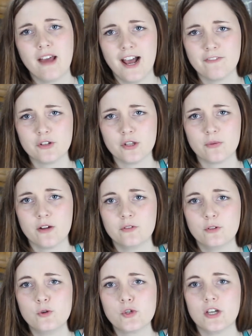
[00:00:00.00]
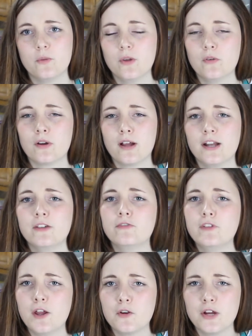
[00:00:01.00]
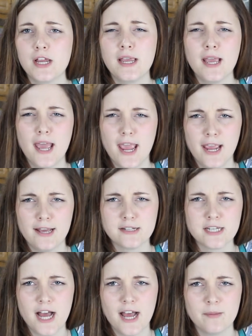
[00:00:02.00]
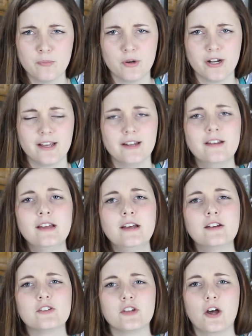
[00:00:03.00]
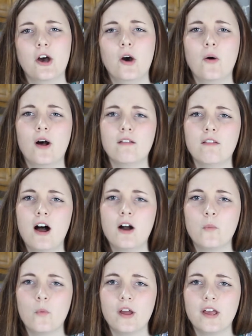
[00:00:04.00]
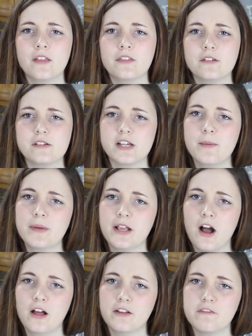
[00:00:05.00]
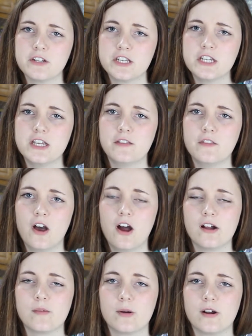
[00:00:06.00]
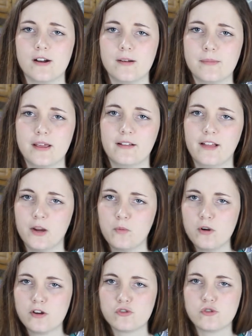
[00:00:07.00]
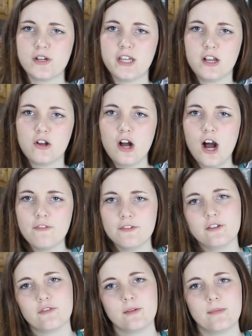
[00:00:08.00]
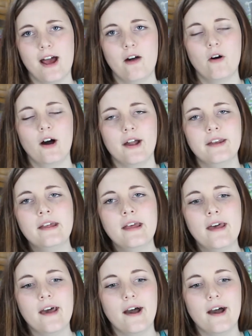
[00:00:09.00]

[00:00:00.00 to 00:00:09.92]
after the revolution, we were kind of very anti-Britain. So along with dumping all of the tea in the harbor and being like, we're drinking coffee from now on,